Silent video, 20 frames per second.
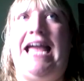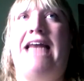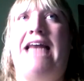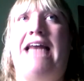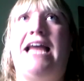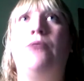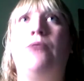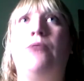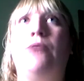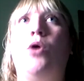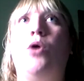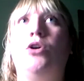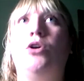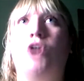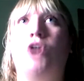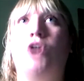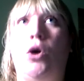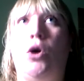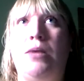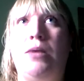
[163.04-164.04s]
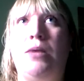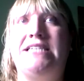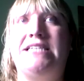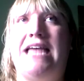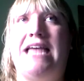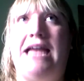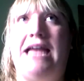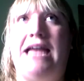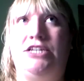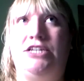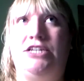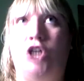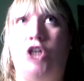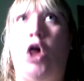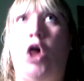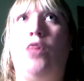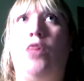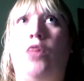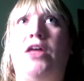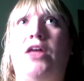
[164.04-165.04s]
And I would always
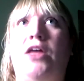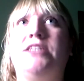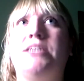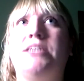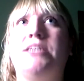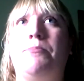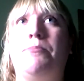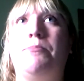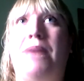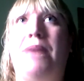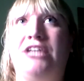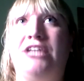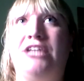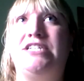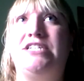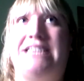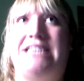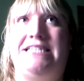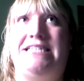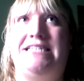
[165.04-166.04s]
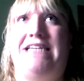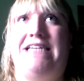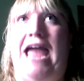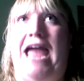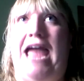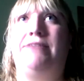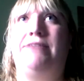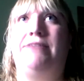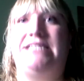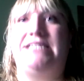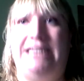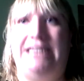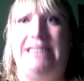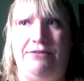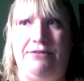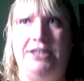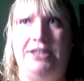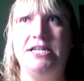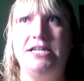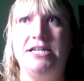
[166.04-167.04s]
ensure that patient-centered care is
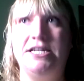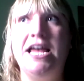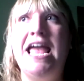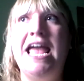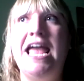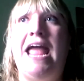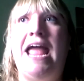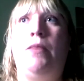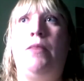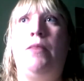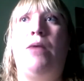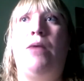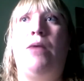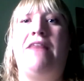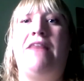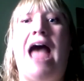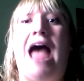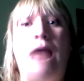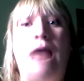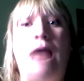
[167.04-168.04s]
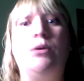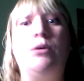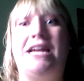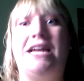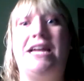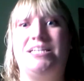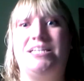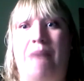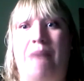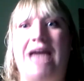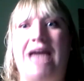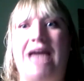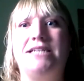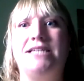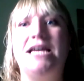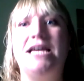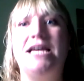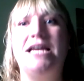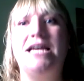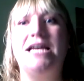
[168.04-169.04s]
delivered in the way that I would expect
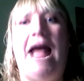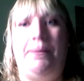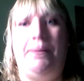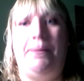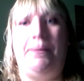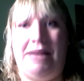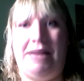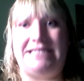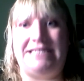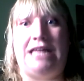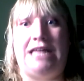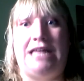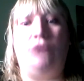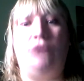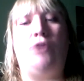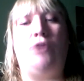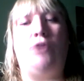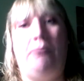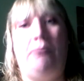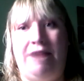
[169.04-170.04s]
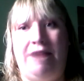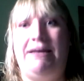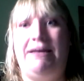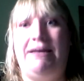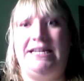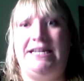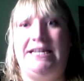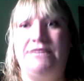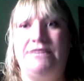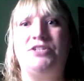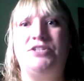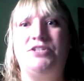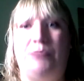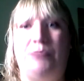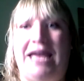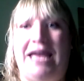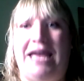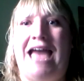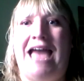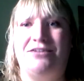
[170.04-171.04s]
either myself or my relatives to be
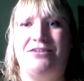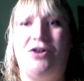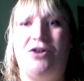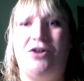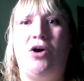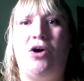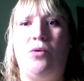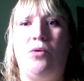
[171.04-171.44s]
cared for.